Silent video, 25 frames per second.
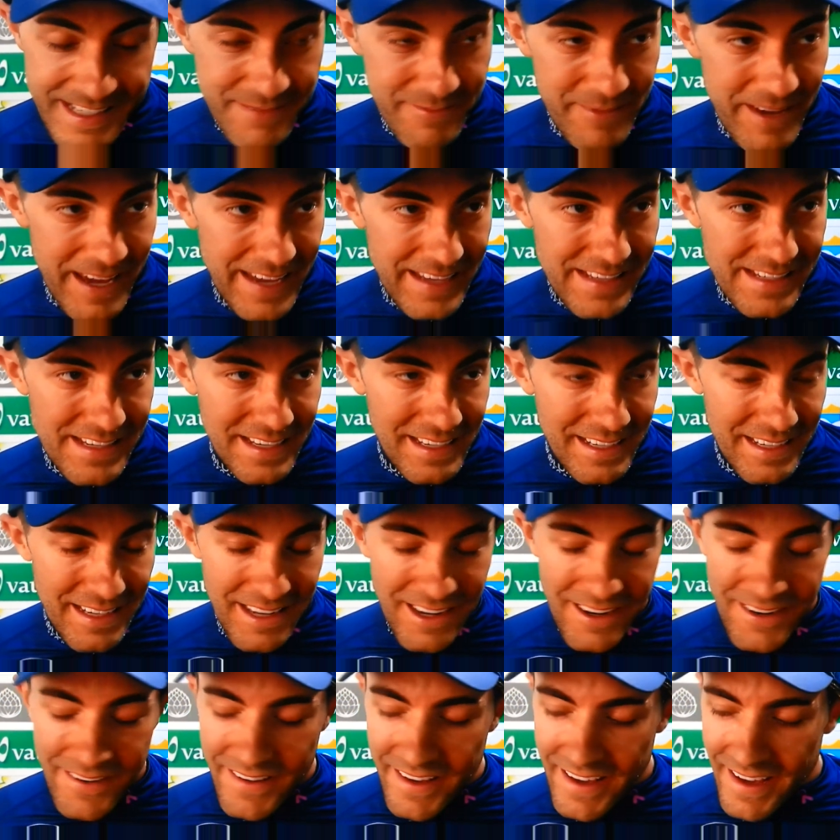it's amazing, you
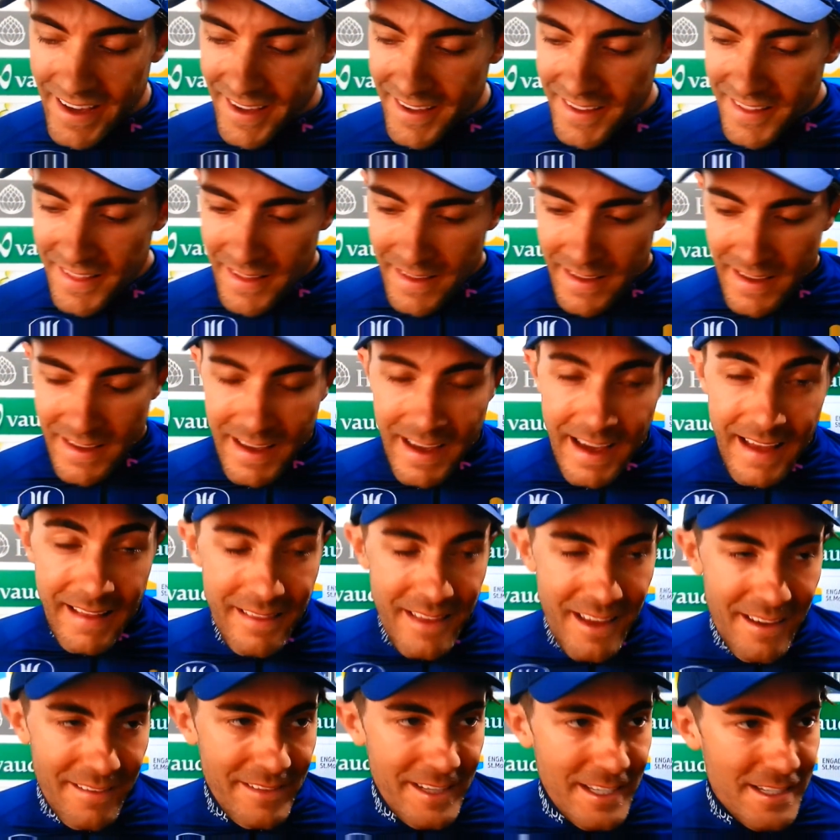know. I
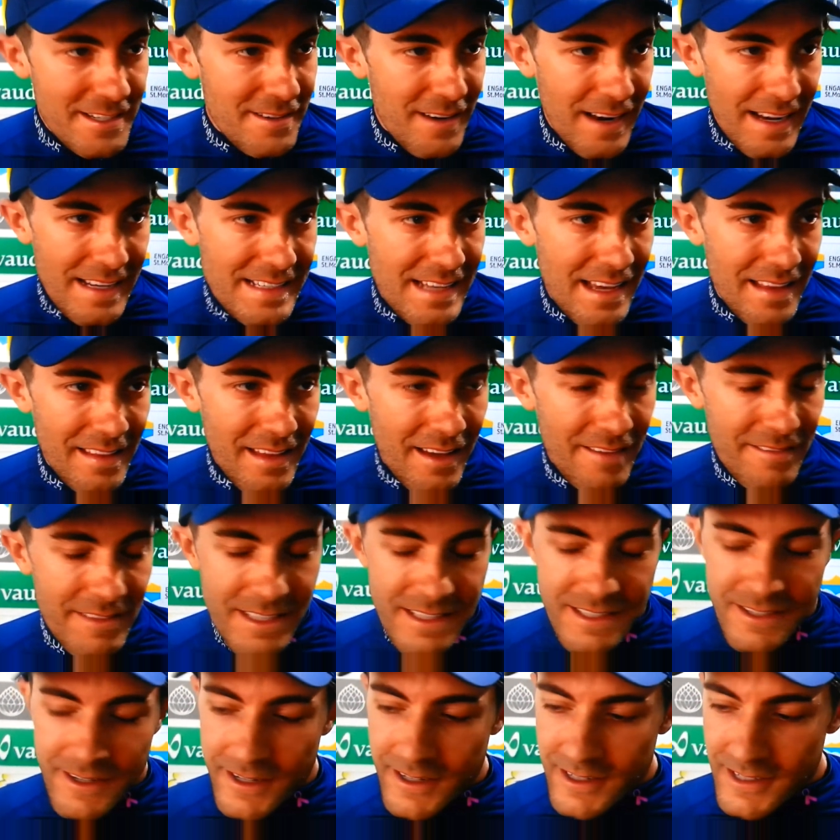love this race. I love
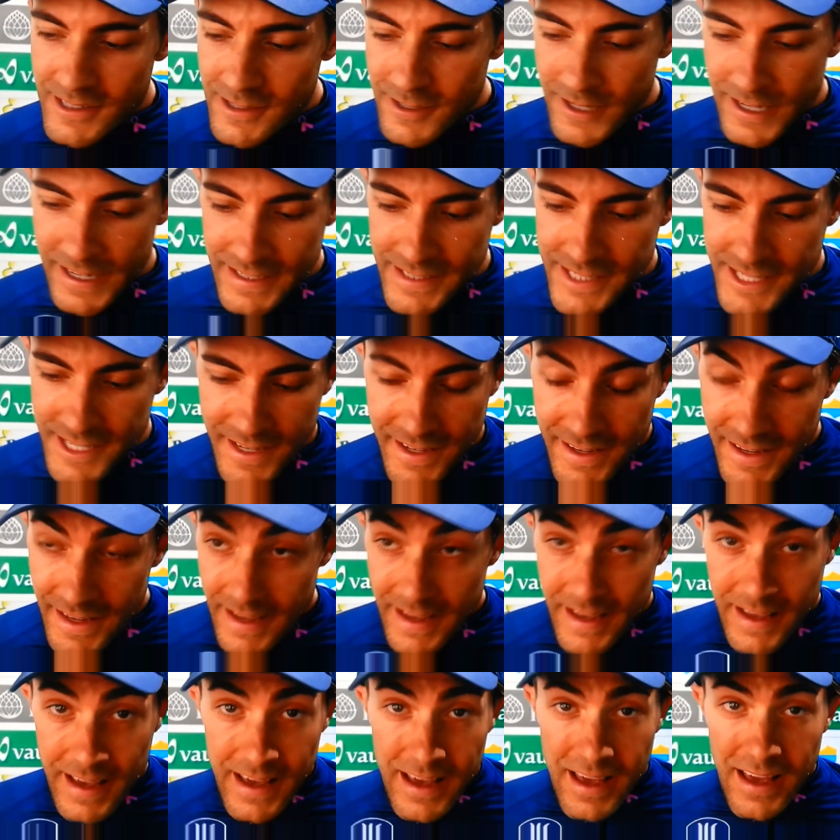the Tour de Suisse.
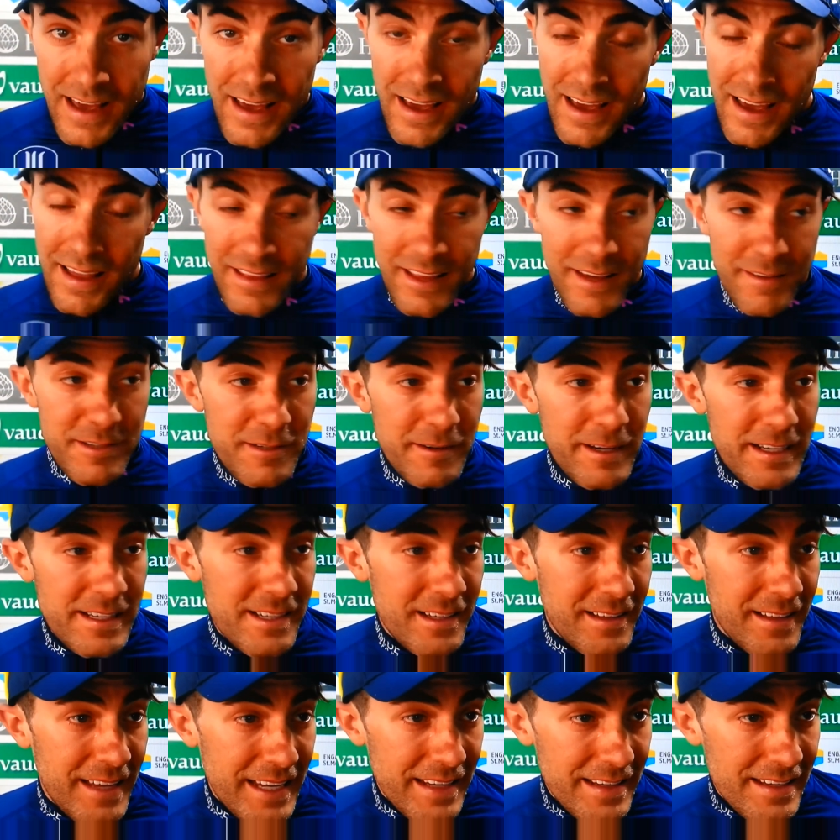I love
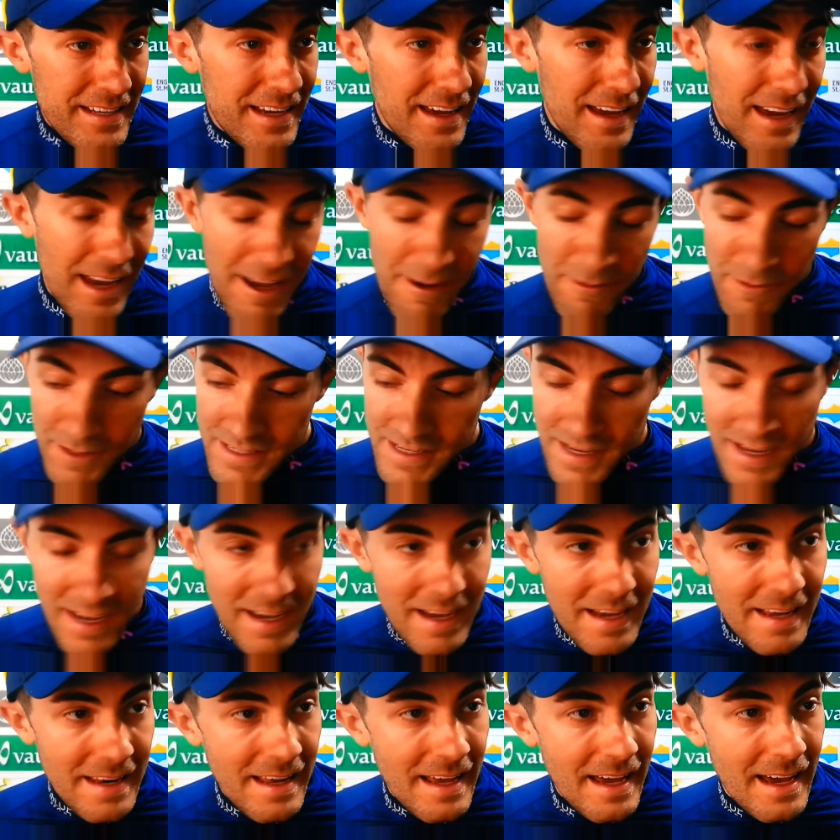Switzerland. I was
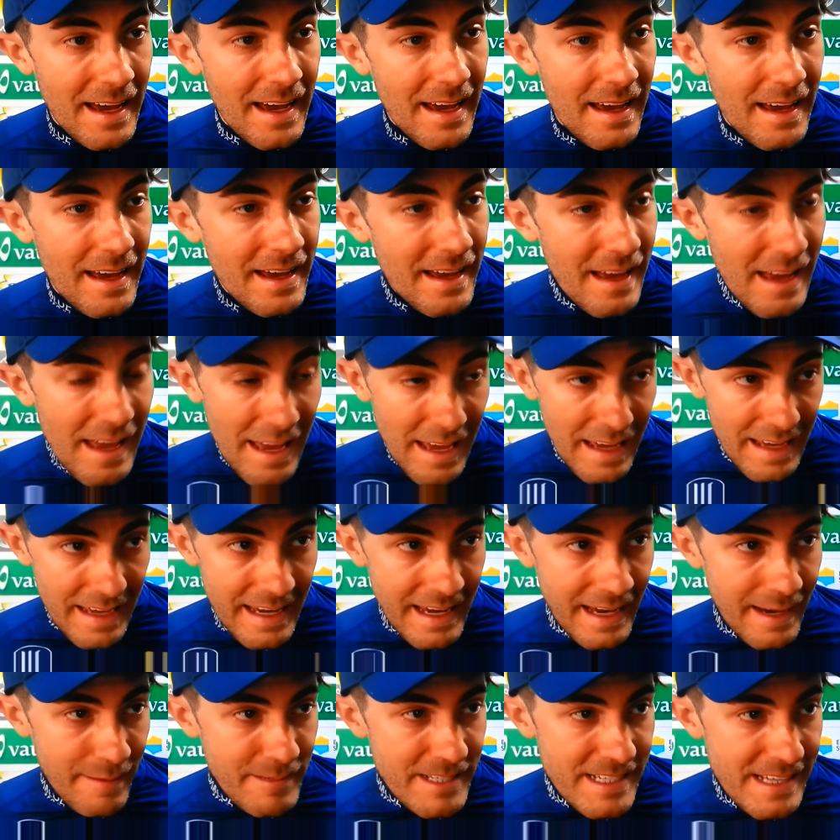on
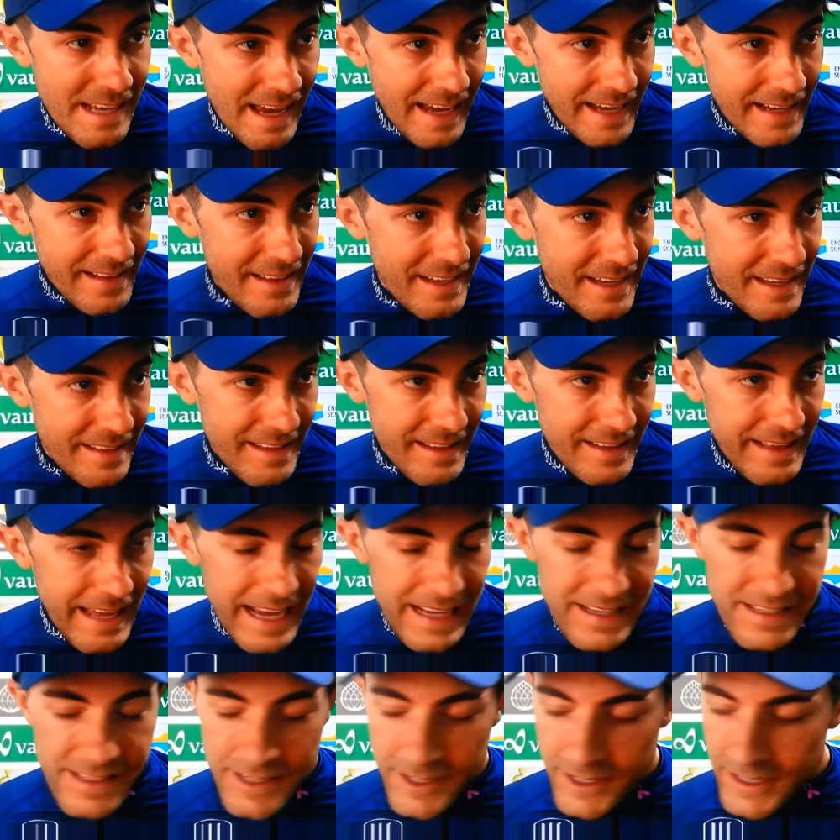EM Cycling the
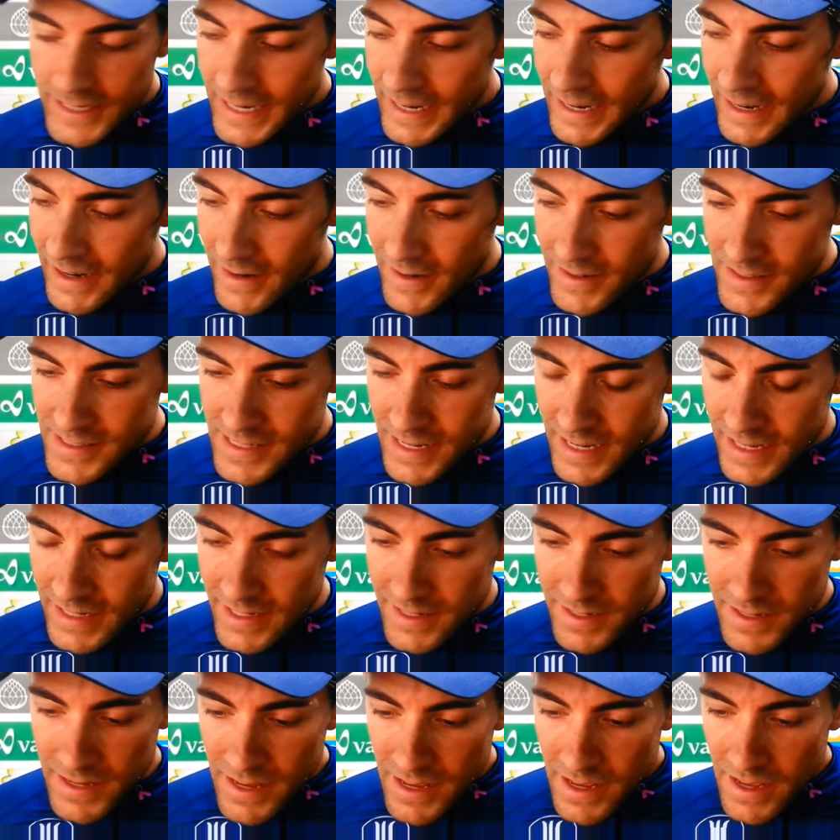last 2 years,
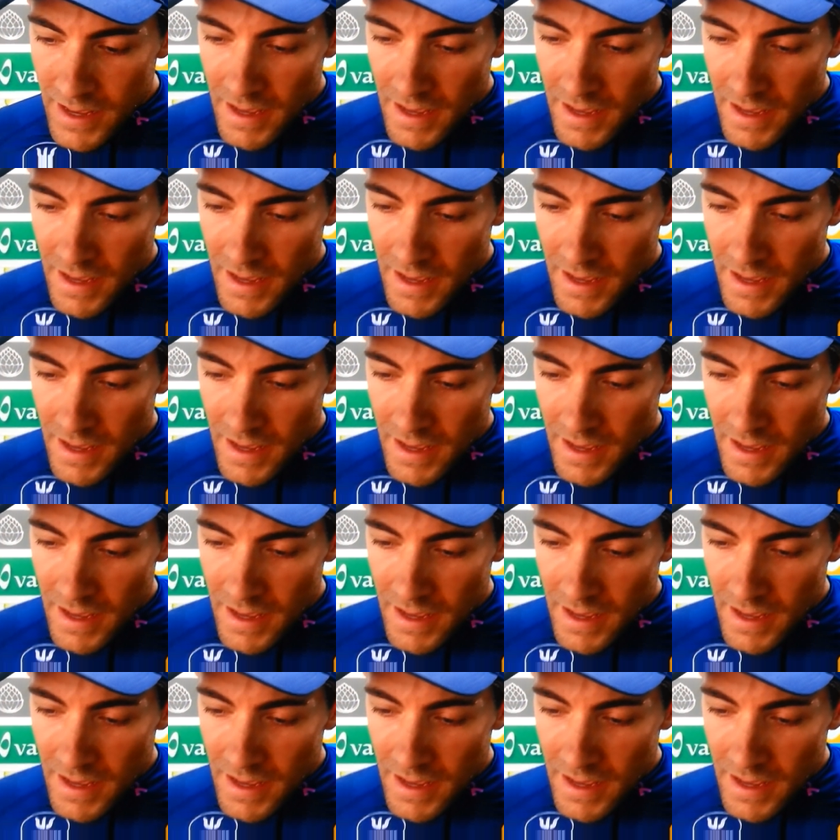and